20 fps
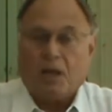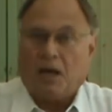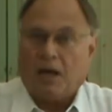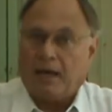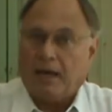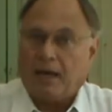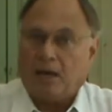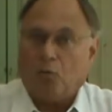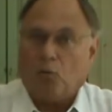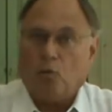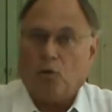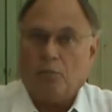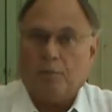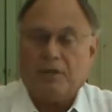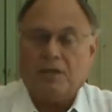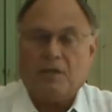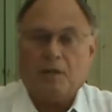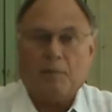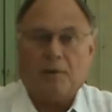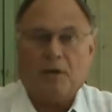I had a
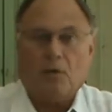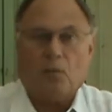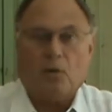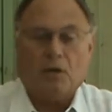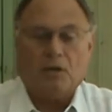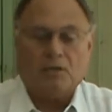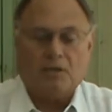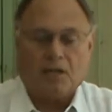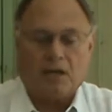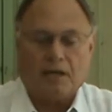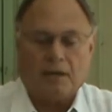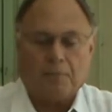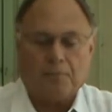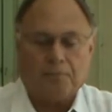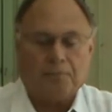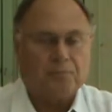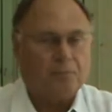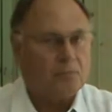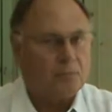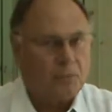woman come in one
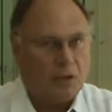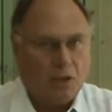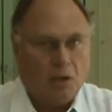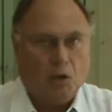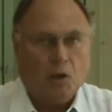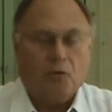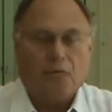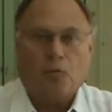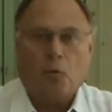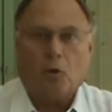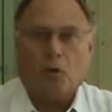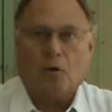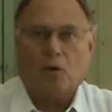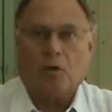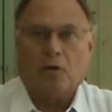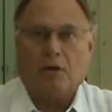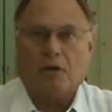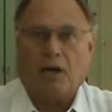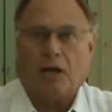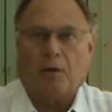time for
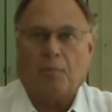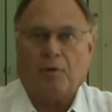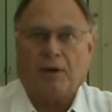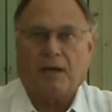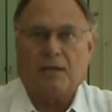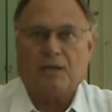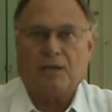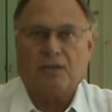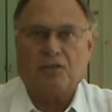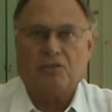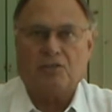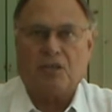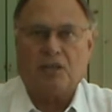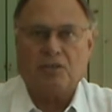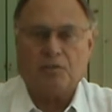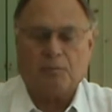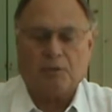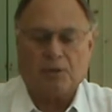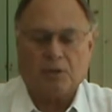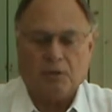her chiropractic
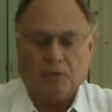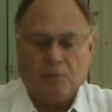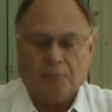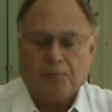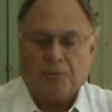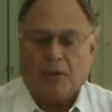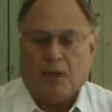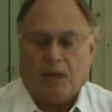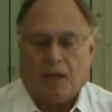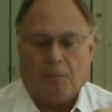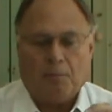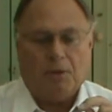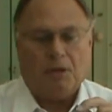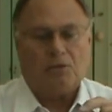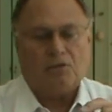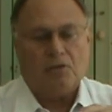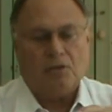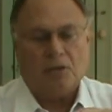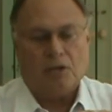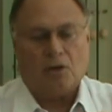adjustment and
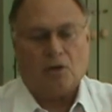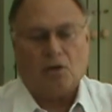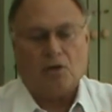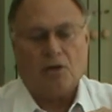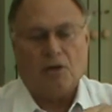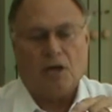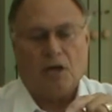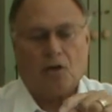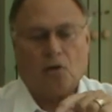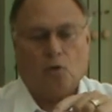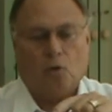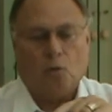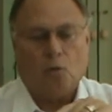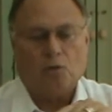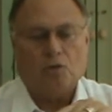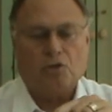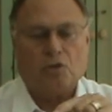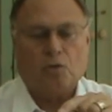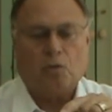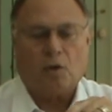mentioned that her knuckle
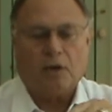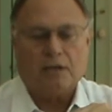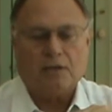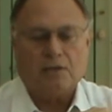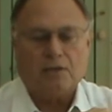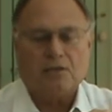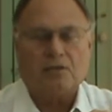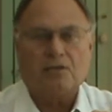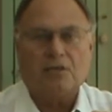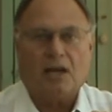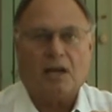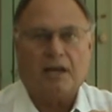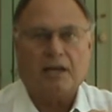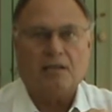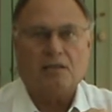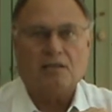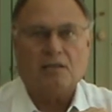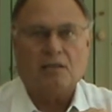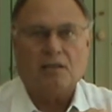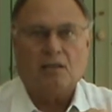was twice the
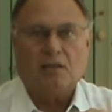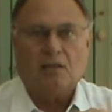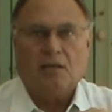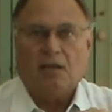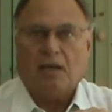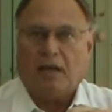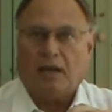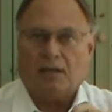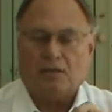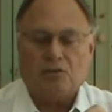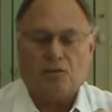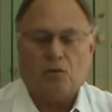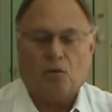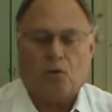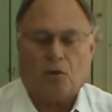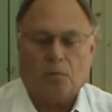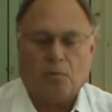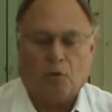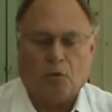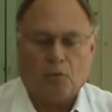size as
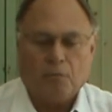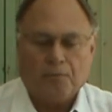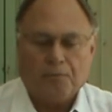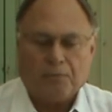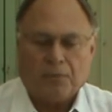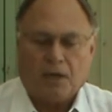normal.